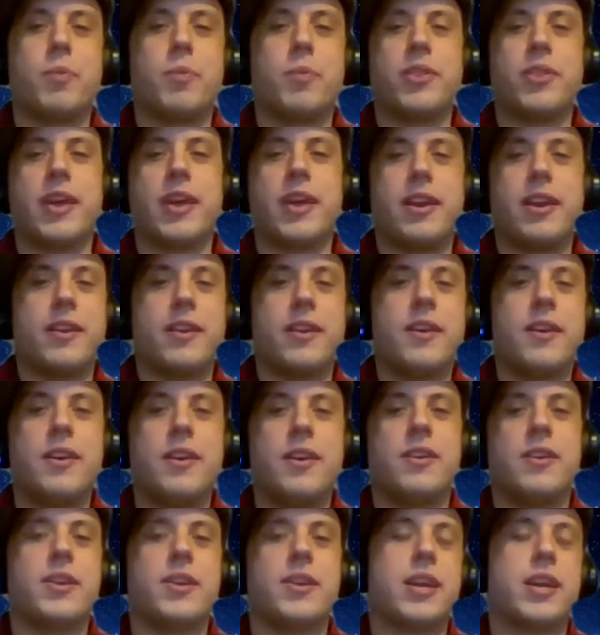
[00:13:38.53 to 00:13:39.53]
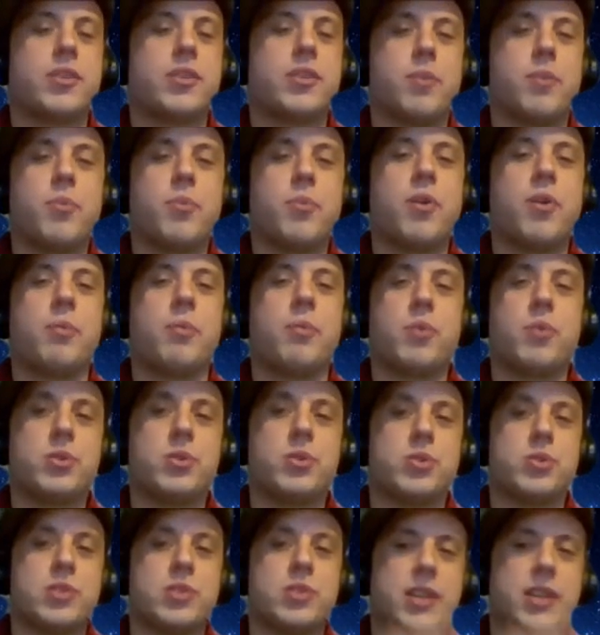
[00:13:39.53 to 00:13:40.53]
but then you get to a point where
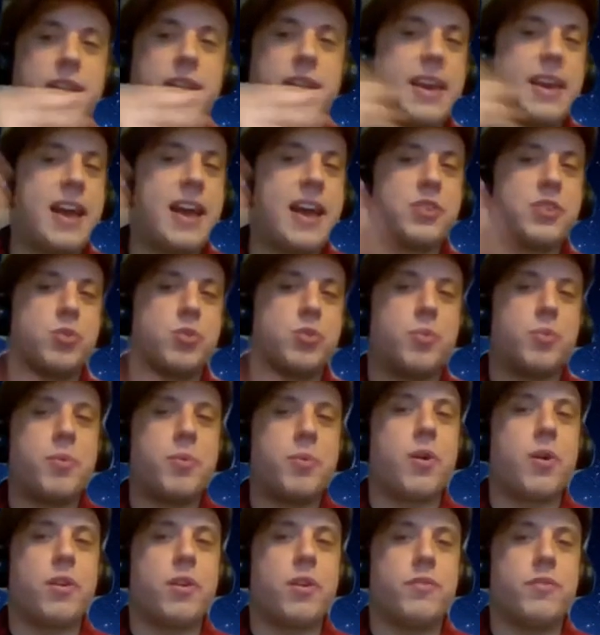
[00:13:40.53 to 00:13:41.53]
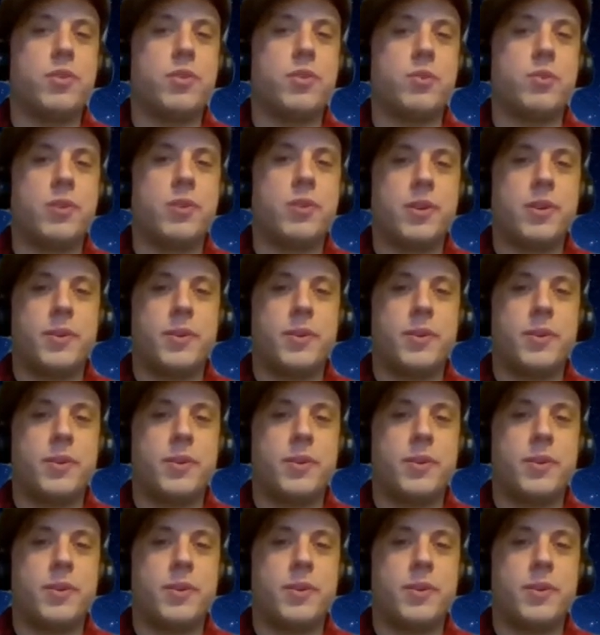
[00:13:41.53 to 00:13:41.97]
it's just like a natural part of you.